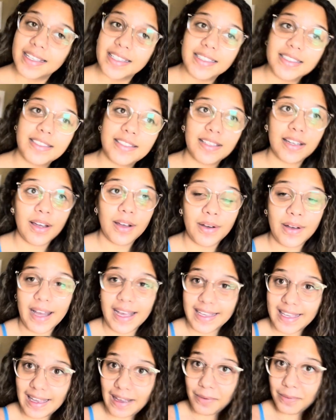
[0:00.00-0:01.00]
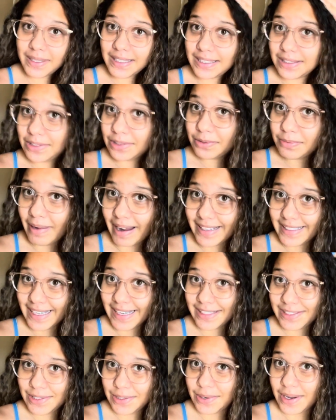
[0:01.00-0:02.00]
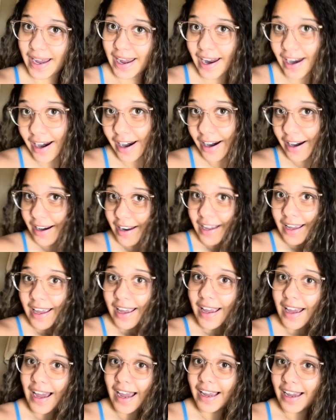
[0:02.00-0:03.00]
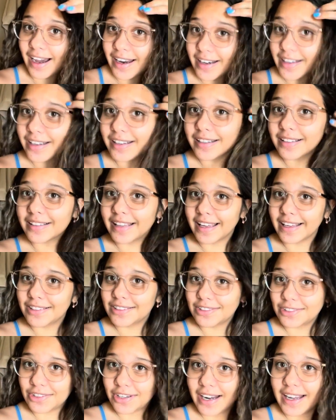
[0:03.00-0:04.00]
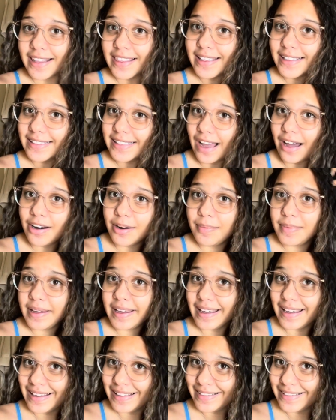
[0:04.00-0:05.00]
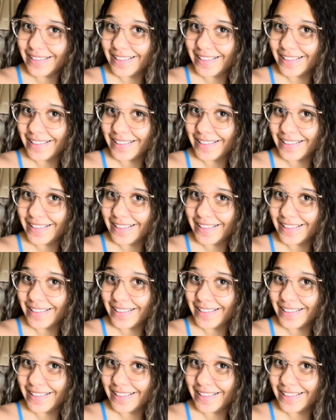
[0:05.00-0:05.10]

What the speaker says: So I can't wait to do my day two hair. I gotta like straighten this out a bit.